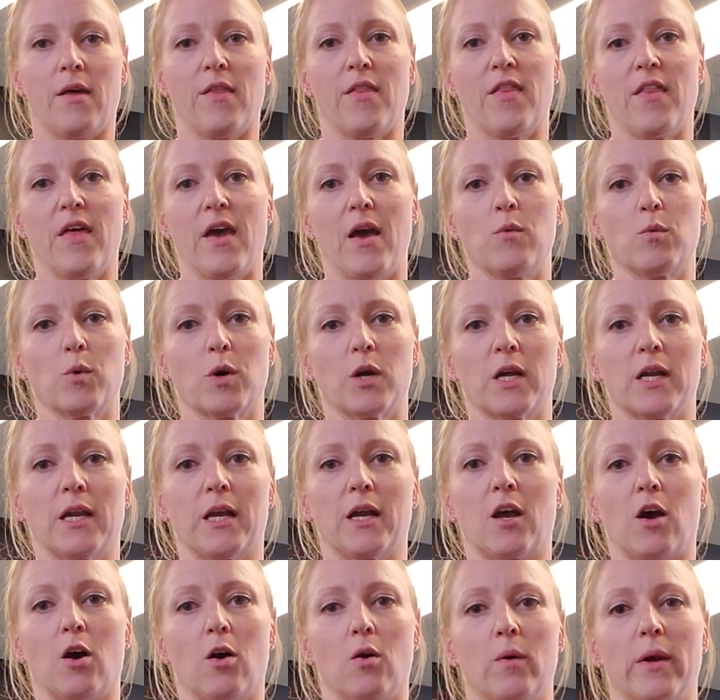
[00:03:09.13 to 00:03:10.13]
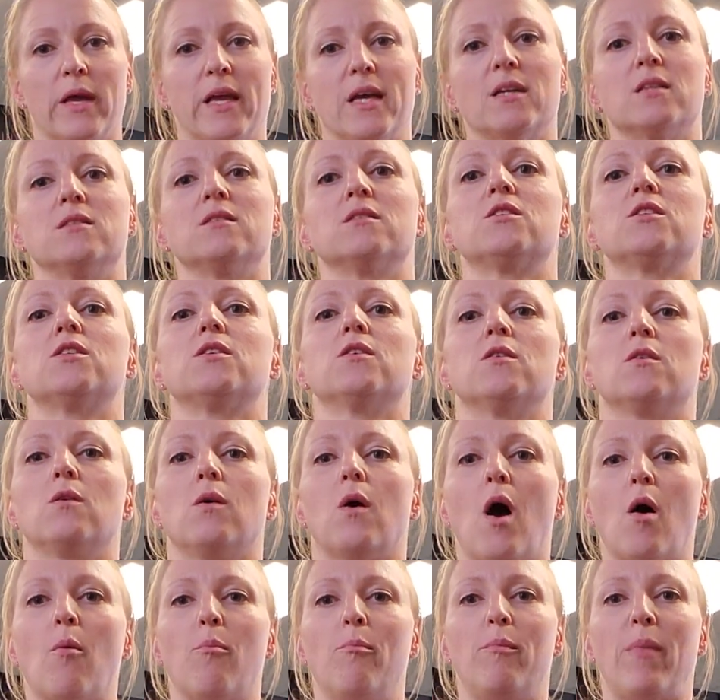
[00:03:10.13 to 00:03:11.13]
And then we're going to go into
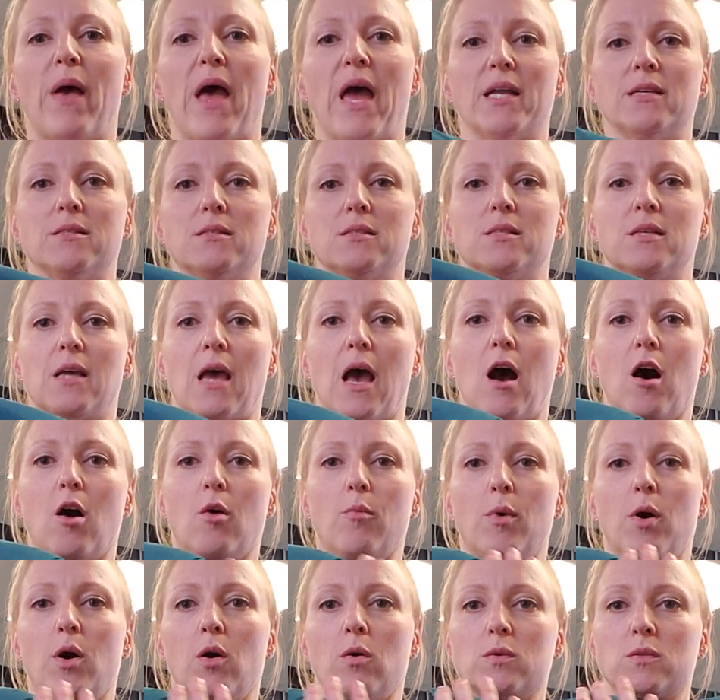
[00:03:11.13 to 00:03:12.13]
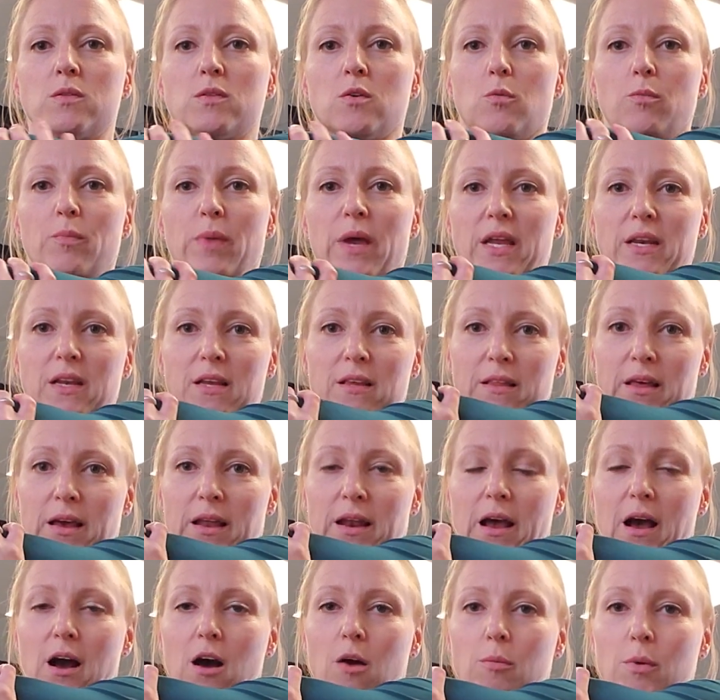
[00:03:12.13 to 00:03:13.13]
a bent elbow. So bending
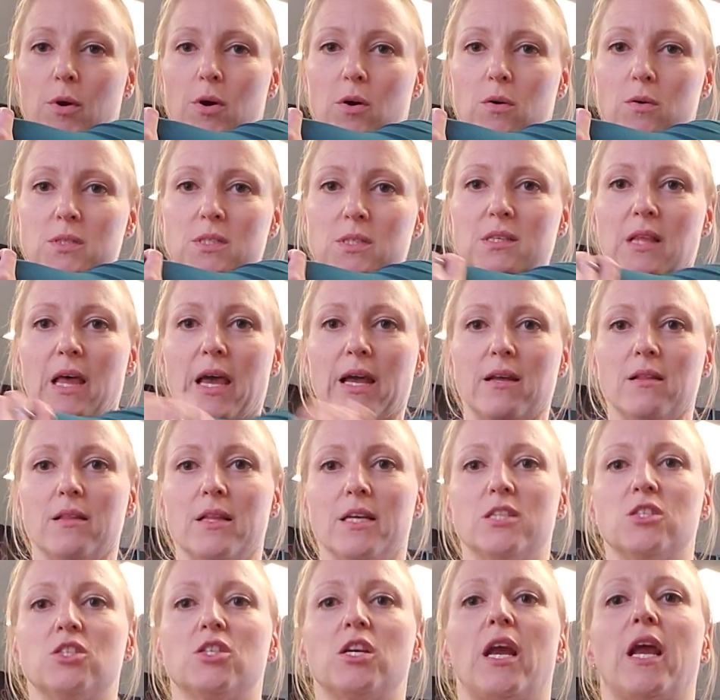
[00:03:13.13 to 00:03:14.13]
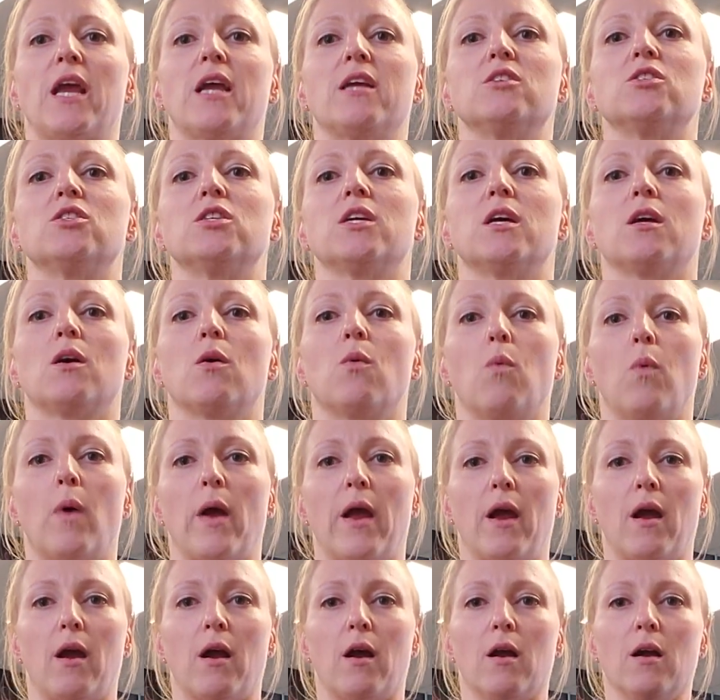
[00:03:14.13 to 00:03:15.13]
that elbow, slightly changing
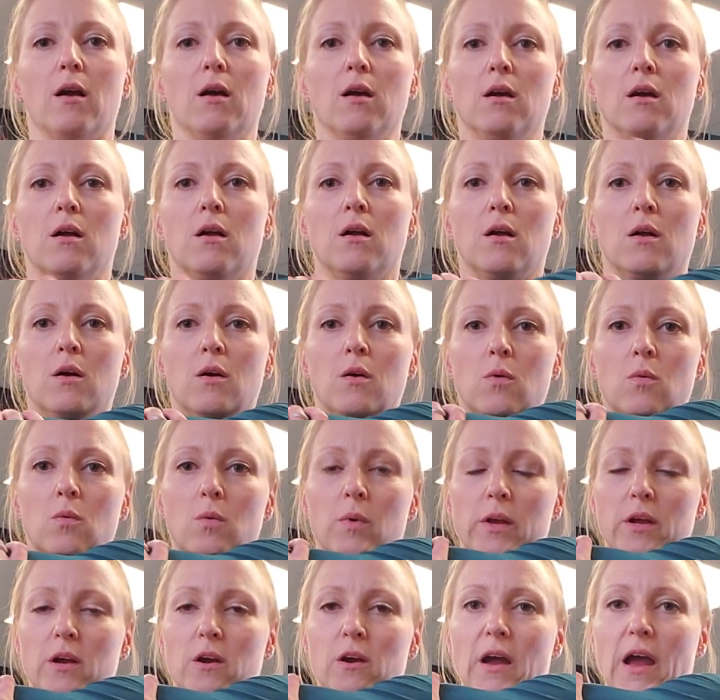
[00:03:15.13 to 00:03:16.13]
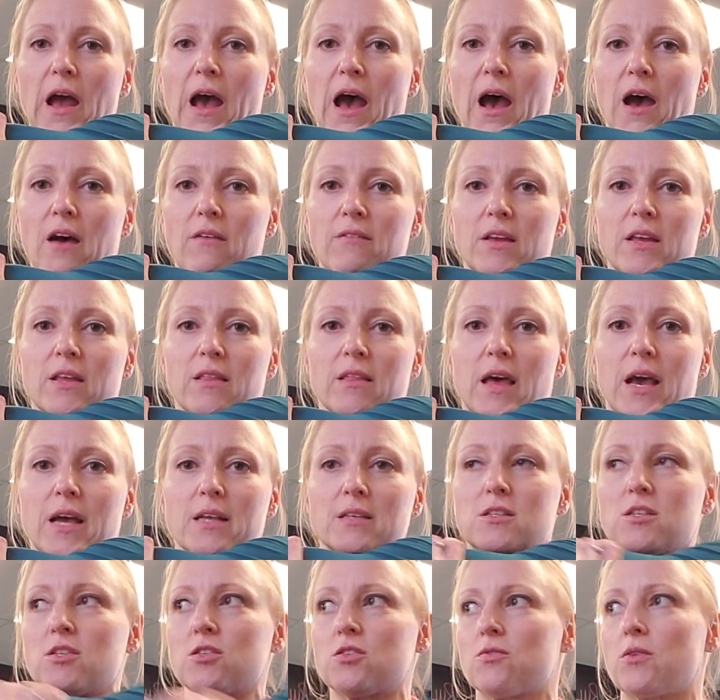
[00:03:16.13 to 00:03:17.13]
where we are having
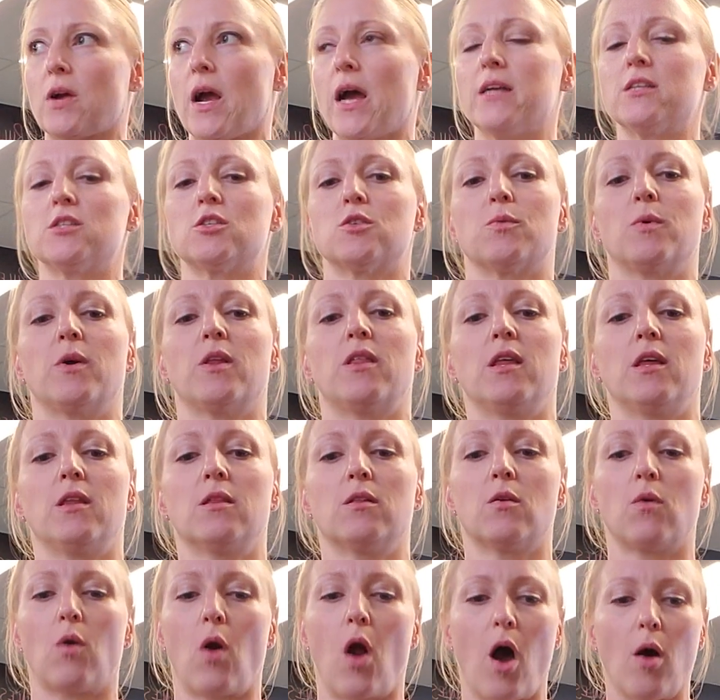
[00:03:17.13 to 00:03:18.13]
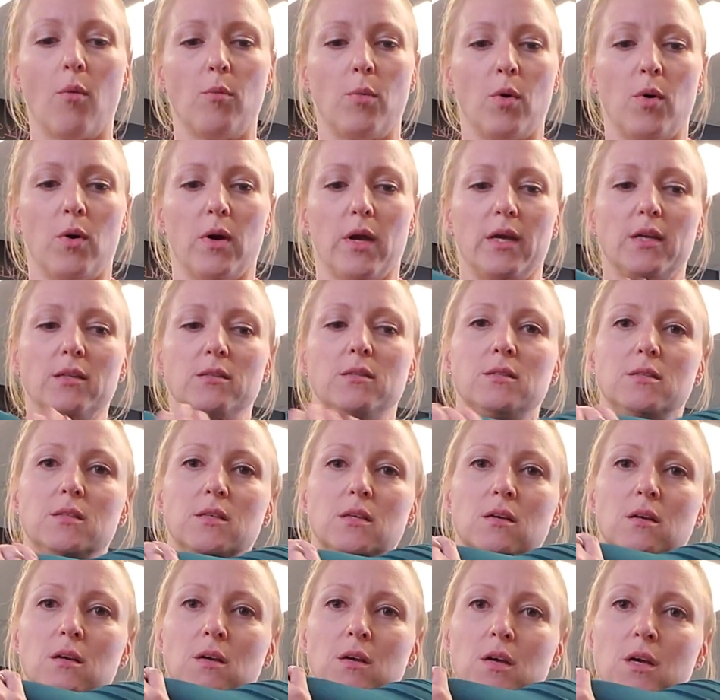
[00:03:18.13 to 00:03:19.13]
that stretch within the
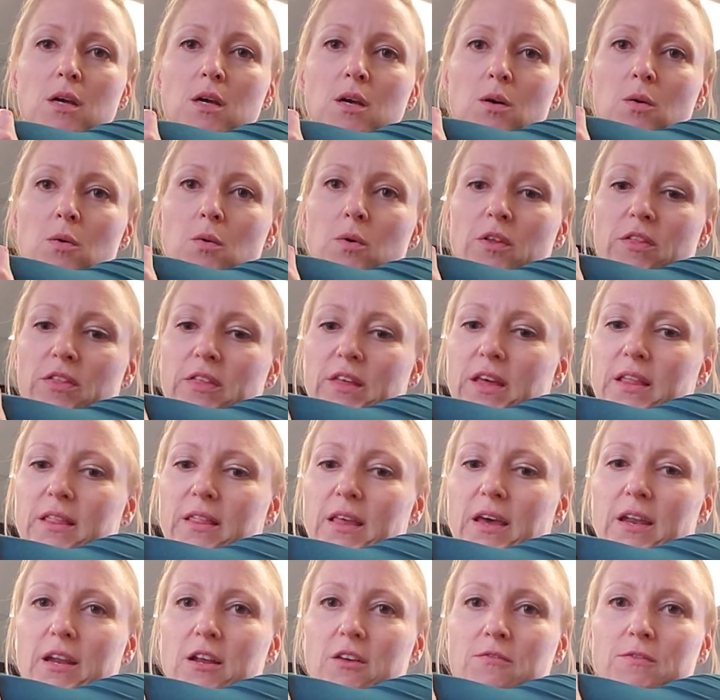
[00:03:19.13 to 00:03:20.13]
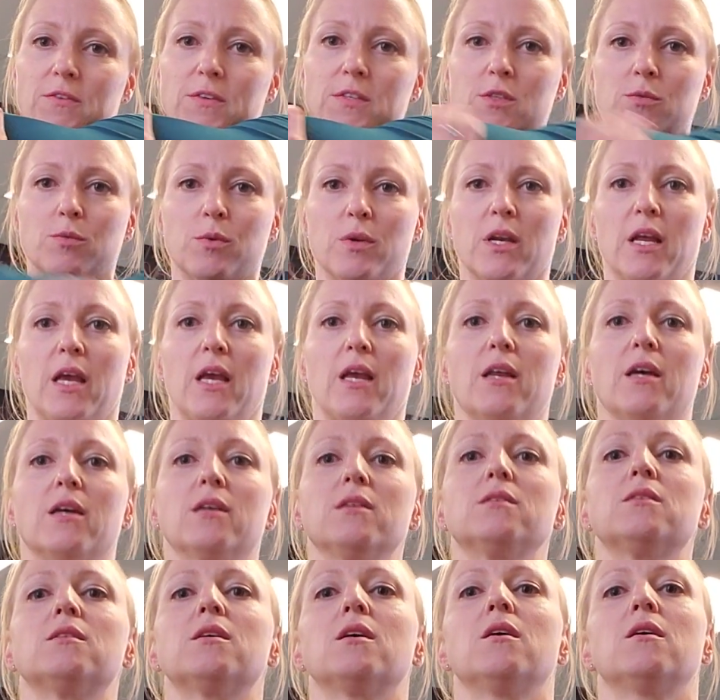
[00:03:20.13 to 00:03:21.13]
rhomboids, within that
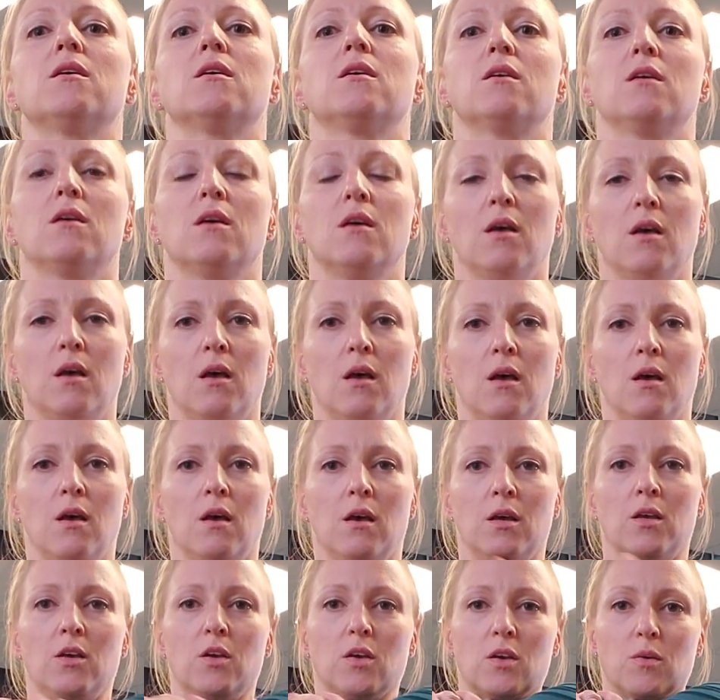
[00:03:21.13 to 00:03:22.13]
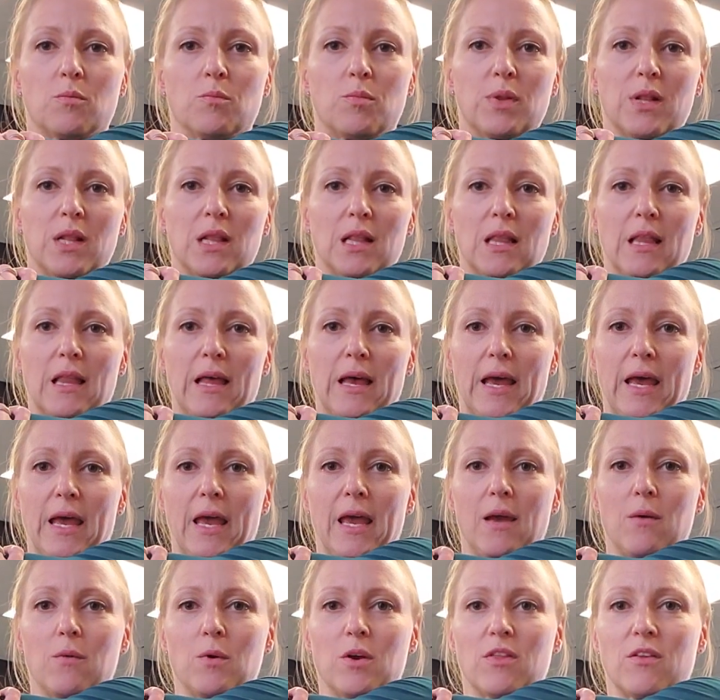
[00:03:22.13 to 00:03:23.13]
infraspinatus. You can
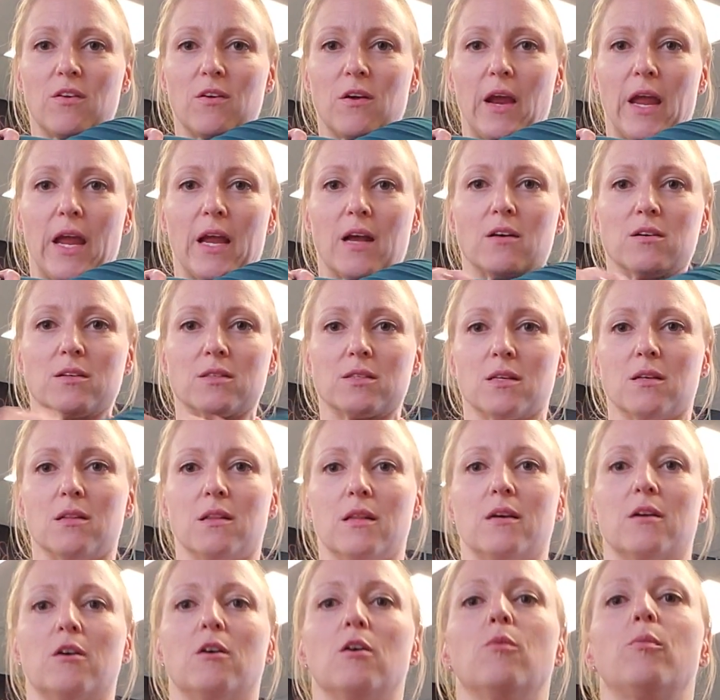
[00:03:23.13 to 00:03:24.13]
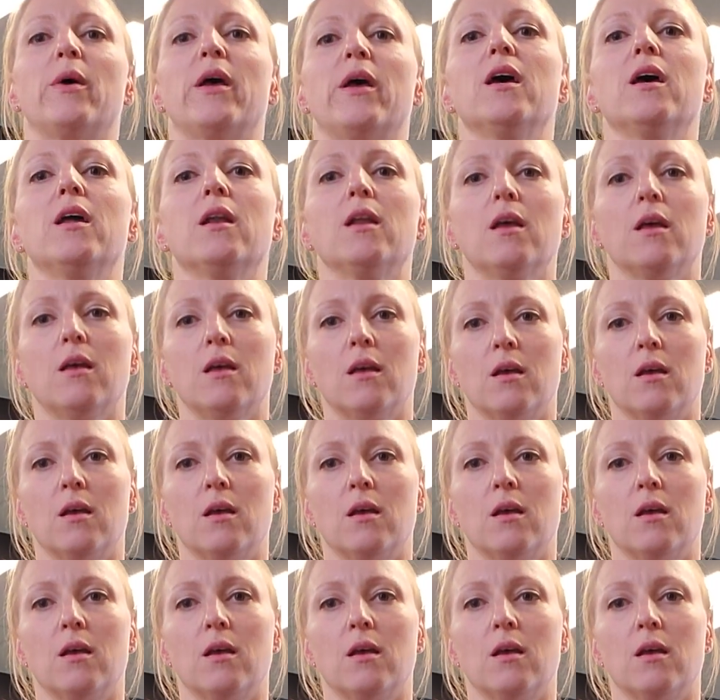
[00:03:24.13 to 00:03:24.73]
play with your angles a little bit.